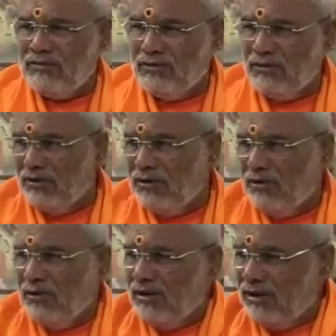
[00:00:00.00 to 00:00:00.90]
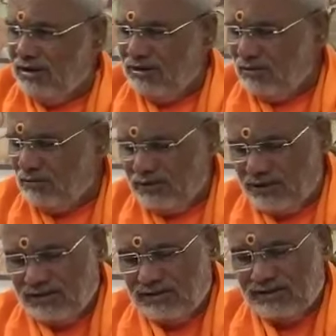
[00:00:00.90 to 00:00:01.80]
following all kinds of
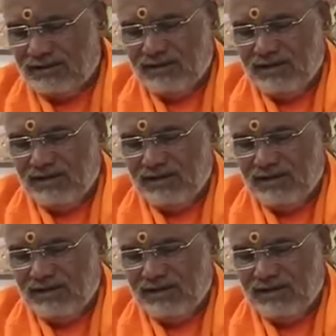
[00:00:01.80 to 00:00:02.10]
things,